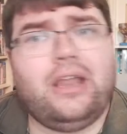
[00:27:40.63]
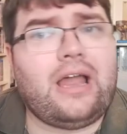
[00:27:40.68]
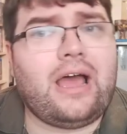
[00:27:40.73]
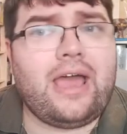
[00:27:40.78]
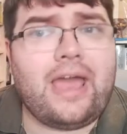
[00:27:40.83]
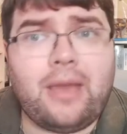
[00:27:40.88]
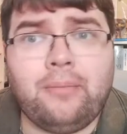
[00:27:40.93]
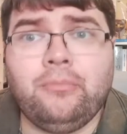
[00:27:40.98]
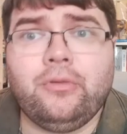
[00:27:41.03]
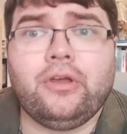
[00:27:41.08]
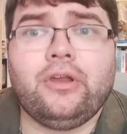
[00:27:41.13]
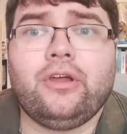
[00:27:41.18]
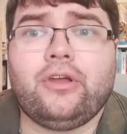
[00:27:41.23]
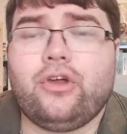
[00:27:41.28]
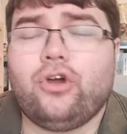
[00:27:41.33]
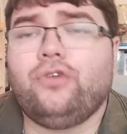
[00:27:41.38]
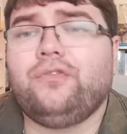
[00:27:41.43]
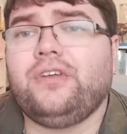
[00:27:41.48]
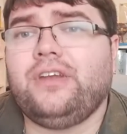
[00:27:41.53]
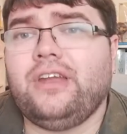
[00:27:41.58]
I am going to
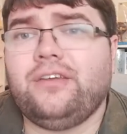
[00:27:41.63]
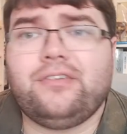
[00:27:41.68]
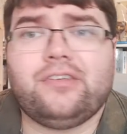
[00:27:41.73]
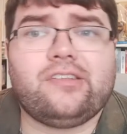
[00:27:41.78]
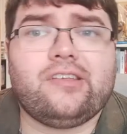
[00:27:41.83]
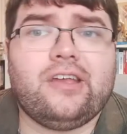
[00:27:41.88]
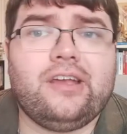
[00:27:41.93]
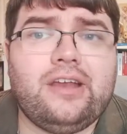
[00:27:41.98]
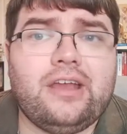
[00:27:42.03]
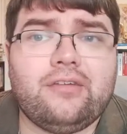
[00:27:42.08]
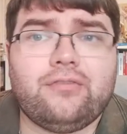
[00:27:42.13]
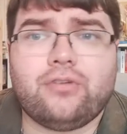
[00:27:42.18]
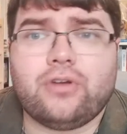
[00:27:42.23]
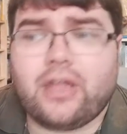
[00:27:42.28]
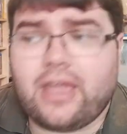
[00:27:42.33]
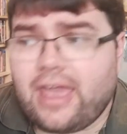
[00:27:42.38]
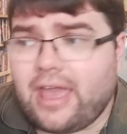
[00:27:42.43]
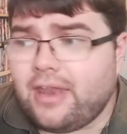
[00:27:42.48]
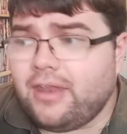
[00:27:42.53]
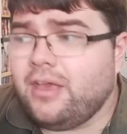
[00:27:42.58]
cover Never Say Never
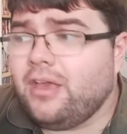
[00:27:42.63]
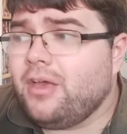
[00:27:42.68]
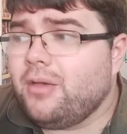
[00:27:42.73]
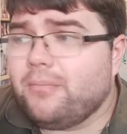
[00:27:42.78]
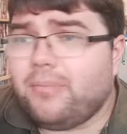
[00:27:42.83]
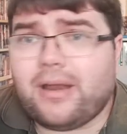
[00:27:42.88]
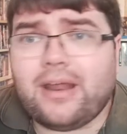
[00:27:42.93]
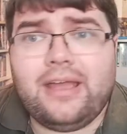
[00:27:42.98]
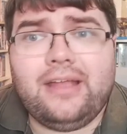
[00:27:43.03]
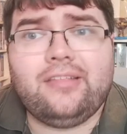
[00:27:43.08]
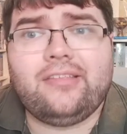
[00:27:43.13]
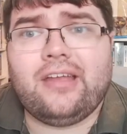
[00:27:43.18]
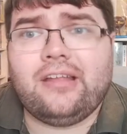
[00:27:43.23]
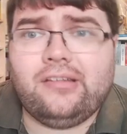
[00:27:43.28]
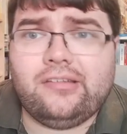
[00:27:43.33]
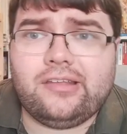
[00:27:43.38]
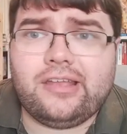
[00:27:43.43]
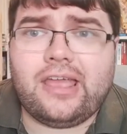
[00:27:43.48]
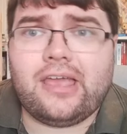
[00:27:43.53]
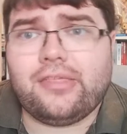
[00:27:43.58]
Again, but I
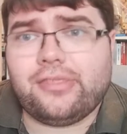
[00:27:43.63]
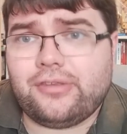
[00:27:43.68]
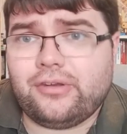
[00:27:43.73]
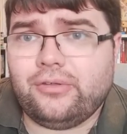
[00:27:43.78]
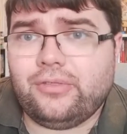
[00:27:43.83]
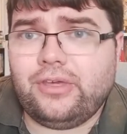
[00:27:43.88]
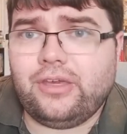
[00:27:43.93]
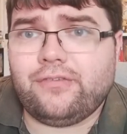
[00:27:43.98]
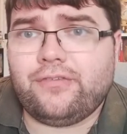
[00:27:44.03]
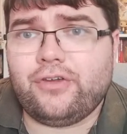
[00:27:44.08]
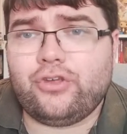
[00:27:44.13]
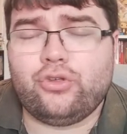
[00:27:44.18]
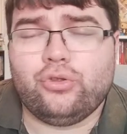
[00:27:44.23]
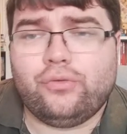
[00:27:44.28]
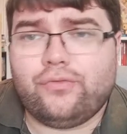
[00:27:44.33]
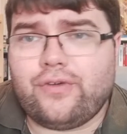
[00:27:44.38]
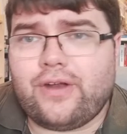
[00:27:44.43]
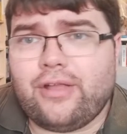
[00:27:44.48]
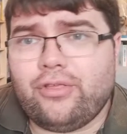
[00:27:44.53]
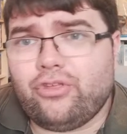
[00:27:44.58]
intend to get through the official
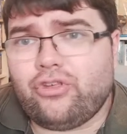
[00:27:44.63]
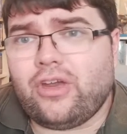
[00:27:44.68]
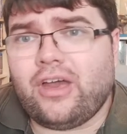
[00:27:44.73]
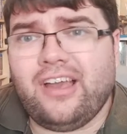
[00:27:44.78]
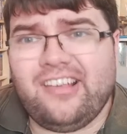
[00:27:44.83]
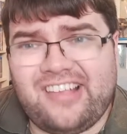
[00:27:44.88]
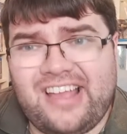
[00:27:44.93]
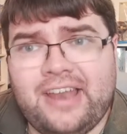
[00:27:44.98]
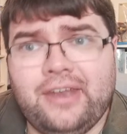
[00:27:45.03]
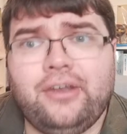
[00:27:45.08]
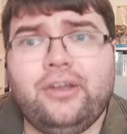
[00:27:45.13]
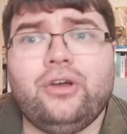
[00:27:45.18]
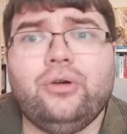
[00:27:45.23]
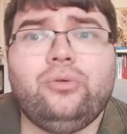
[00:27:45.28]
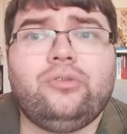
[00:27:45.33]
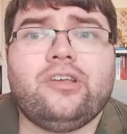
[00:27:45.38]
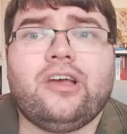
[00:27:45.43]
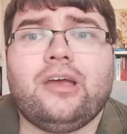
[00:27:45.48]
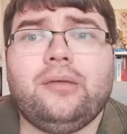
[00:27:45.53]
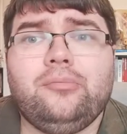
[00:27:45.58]
franchise and No
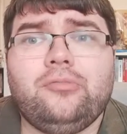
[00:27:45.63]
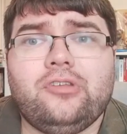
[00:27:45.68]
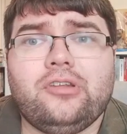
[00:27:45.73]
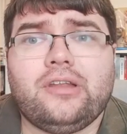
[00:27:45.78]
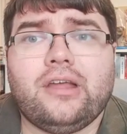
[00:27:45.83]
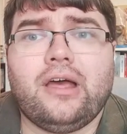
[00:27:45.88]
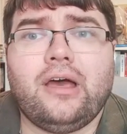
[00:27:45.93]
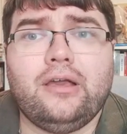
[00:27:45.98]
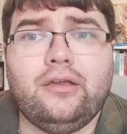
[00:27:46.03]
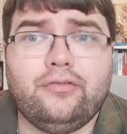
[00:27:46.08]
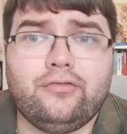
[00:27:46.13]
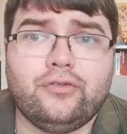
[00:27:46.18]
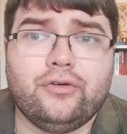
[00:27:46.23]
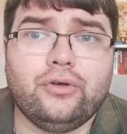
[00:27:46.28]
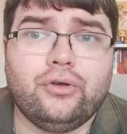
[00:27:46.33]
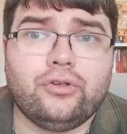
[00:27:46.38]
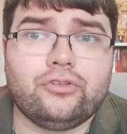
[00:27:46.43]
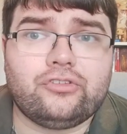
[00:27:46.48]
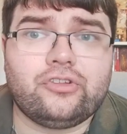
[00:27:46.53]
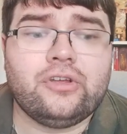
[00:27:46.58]
Time to Die
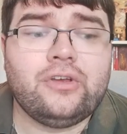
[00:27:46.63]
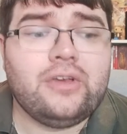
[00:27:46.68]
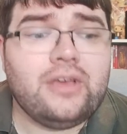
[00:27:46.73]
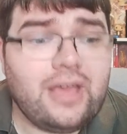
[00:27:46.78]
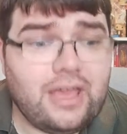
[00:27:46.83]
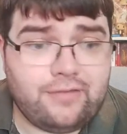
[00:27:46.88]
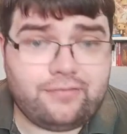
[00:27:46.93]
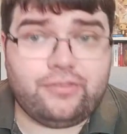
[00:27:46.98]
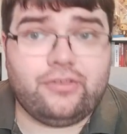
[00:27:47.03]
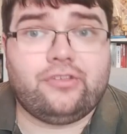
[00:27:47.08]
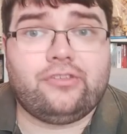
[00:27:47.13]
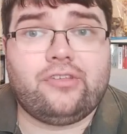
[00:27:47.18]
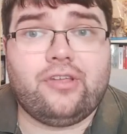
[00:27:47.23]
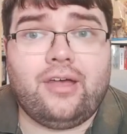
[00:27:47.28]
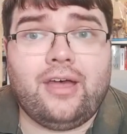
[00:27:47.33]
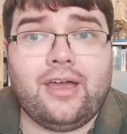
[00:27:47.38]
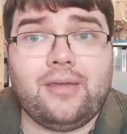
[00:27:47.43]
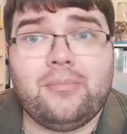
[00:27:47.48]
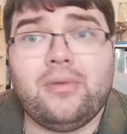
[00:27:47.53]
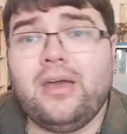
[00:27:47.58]
first, if there's
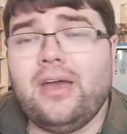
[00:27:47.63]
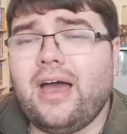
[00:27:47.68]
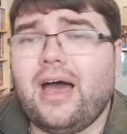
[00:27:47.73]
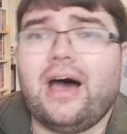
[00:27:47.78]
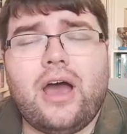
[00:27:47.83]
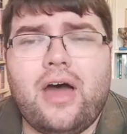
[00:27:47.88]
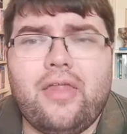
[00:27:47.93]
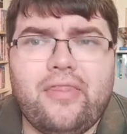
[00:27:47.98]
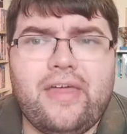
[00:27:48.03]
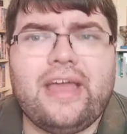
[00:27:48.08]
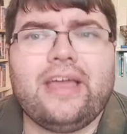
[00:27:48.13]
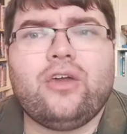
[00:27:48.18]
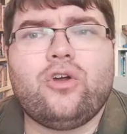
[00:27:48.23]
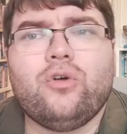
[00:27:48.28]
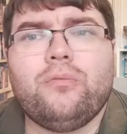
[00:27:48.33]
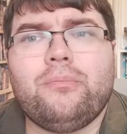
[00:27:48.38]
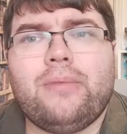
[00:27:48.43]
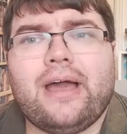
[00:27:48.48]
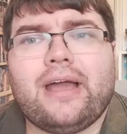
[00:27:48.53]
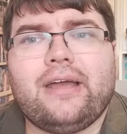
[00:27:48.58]
time, and then
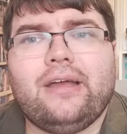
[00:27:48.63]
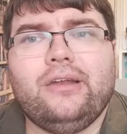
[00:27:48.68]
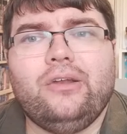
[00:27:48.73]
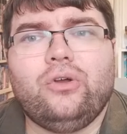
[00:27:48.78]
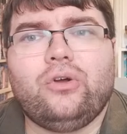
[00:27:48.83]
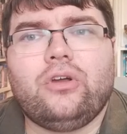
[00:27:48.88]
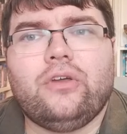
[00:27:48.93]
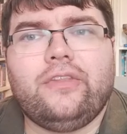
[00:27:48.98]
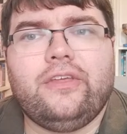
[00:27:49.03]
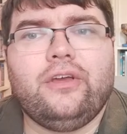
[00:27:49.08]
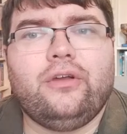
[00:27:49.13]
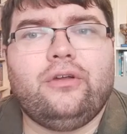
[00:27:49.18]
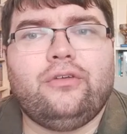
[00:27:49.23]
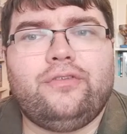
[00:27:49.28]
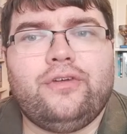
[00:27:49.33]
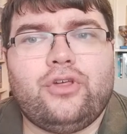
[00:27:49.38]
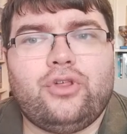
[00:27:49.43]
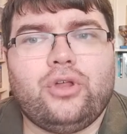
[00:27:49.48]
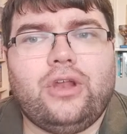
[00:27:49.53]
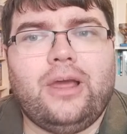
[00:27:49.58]
come back and look at the
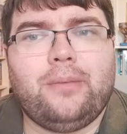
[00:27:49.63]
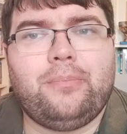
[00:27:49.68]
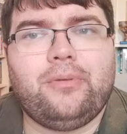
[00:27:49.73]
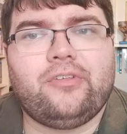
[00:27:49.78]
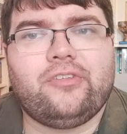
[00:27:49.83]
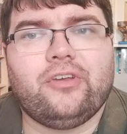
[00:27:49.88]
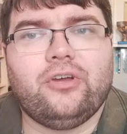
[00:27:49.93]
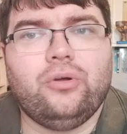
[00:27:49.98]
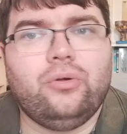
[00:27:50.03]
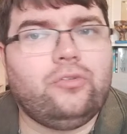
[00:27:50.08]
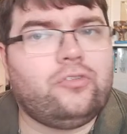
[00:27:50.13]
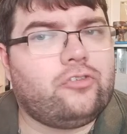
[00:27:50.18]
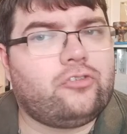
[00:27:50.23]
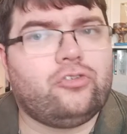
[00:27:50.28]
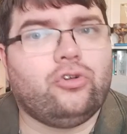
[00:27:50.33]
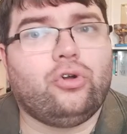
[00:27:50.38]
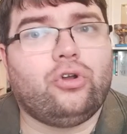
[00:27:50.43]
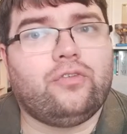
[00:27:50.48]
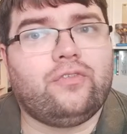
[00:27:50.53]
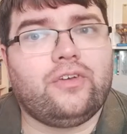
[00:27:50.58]
unofficial episodes as
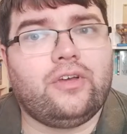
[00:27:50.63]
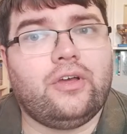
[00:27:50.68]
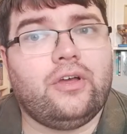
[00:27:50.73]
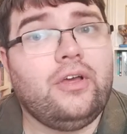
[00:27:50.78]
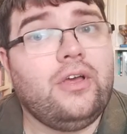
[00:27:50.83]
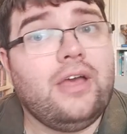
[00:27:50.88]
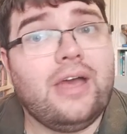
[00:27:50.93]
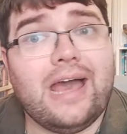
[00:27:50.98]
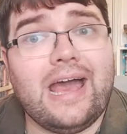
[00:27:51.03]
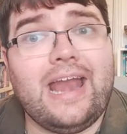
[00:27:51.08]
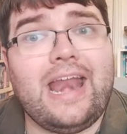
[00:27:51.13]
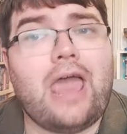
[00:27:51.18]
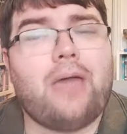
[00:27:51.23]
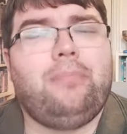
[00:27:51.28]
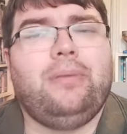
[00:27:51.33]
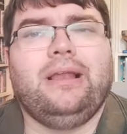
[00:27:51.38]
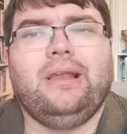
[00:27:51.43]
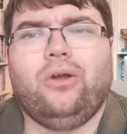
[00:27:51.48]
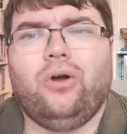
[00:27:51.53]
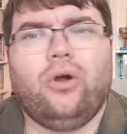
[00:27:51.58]
sort of an
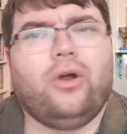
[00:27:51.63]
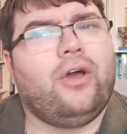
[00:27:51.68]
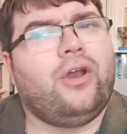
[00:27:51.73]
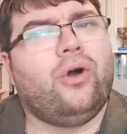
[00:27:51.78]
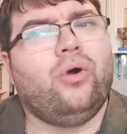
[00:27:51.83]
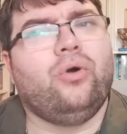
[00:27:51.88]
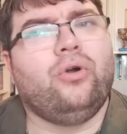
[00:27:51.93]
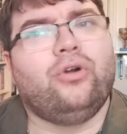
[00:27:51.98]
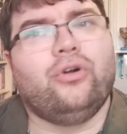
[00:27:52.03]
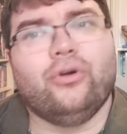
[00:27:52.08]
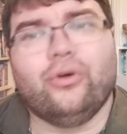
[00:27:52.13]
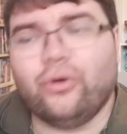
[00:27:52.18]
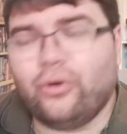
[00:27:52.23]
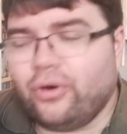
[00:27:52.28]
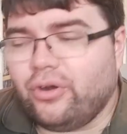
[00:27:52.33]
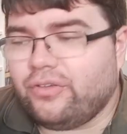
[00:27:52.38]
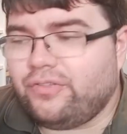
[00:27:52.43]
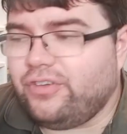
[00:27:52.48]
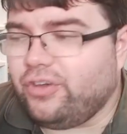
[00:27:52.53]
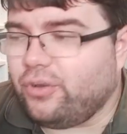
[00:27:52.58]
epilogue, an
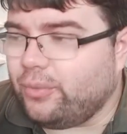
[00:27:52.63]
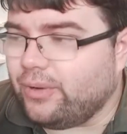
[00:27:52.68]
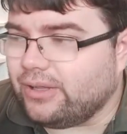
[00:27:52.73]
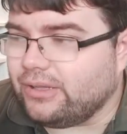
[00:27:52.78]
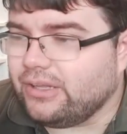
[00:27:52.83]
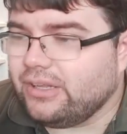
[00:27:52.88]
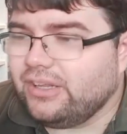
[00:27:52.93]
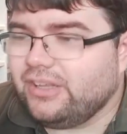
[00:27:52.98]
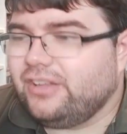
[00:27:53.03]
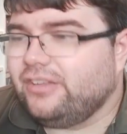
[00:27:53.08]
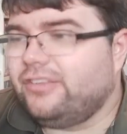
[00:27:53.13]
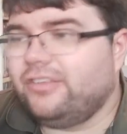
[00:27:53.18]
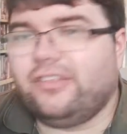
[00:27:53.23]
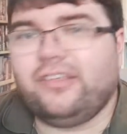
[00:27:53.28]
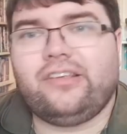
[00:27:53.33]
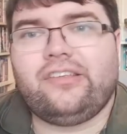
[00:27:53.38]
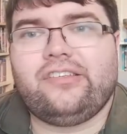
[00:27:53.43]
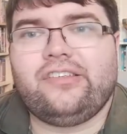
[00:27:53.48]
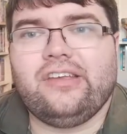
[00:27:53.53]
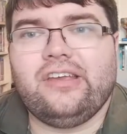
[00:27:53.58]
encore, if you will, to
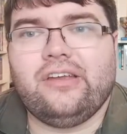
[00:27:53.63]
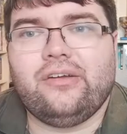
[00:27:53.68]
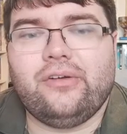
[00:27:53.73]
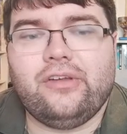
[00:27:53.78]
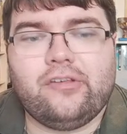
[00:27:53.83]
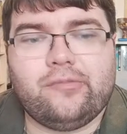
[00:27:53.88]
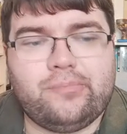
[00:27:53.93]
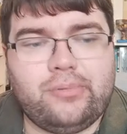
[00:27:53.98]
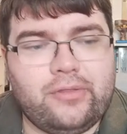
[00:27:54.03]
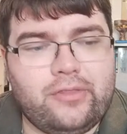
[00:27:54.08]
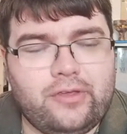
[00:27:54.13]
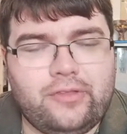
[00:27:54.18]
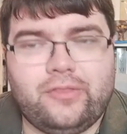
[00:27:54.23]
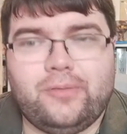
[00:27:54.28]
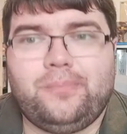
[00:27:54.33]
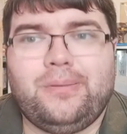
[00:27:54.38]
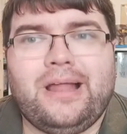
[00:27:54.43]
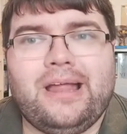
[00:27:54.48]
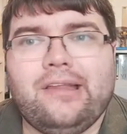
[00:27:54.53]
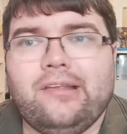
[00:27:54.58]
this series. But the
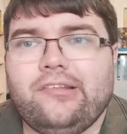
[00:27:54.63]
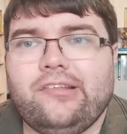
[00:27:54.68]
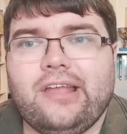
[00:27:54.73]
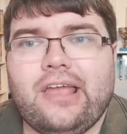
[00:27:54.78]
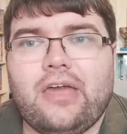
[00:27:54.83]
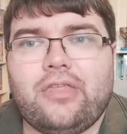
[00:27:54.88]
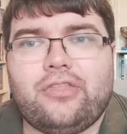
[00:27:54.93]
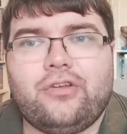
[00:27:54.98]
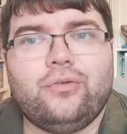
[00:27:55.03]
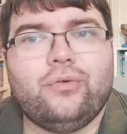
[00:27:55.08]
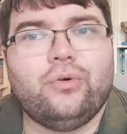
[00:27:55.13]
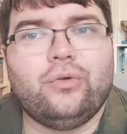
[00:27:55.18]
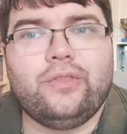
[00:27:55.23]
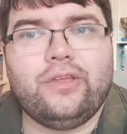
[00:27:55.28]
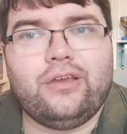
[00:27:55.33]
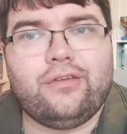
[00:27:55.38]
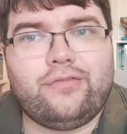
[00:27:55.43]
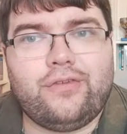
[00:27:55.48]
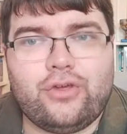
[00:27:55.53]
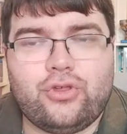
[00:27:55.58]
plan is to get through all
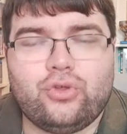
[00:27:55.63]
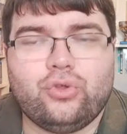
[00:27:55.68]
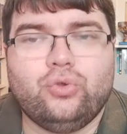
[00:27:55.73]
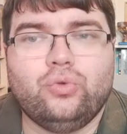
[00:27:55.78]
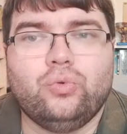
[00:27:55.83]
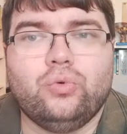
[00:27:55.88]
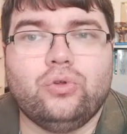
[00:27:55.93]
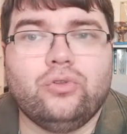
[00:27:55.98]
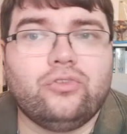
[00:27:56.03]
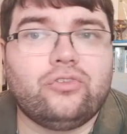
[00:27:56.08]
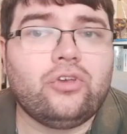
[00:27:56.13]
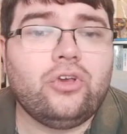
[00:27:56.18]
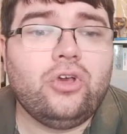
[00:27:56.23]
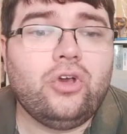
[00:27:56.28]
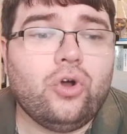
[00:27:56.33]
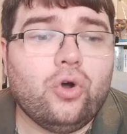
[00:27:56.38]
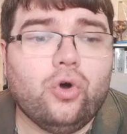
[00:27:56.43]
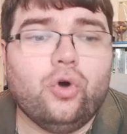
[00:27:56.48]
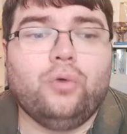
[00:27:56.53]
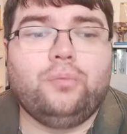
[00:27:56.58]
the official ones
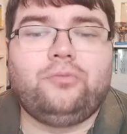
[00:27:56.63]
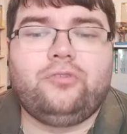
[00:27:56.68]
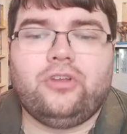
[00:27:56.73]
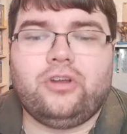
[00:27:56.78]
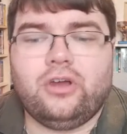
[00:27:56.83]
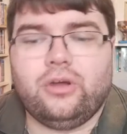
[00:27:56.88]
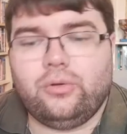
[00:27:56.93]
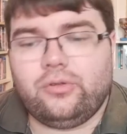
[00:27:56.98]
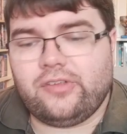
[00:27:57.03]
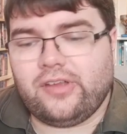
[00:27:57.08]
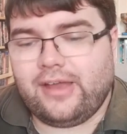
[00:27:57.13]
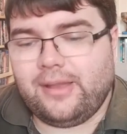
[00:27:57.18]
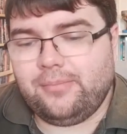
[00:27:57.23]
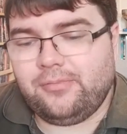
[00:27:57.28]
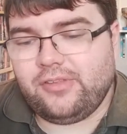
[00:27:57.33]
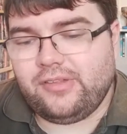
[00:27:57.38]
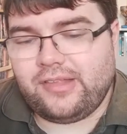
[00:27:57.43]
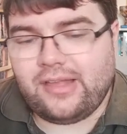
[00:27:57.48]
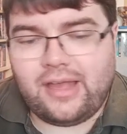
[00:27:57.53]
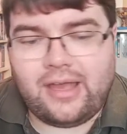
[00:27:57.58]
up to No Time
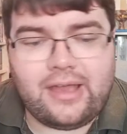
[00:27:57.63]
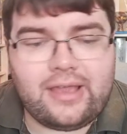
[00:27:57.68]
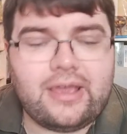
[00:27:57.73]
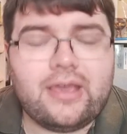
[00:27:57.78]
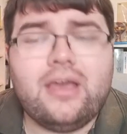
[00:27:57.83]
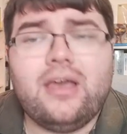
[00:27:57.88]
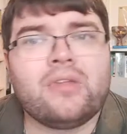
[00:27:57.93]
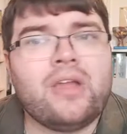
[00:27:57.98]
to Die.